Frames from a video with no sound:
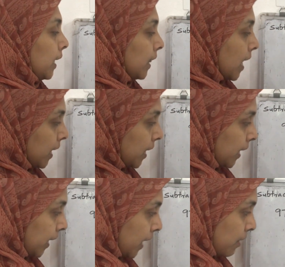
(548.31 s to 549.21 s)
That
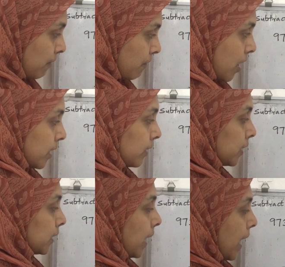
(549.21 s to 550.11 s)
10
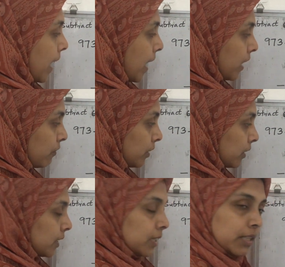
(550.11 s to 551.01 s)
ones add with
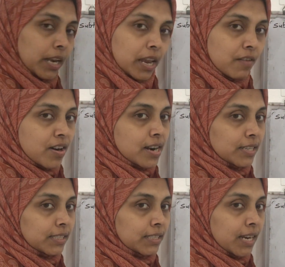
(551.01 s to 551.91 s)
these 3
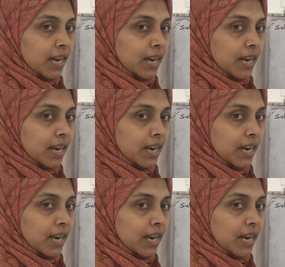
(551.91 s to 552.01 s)
ones.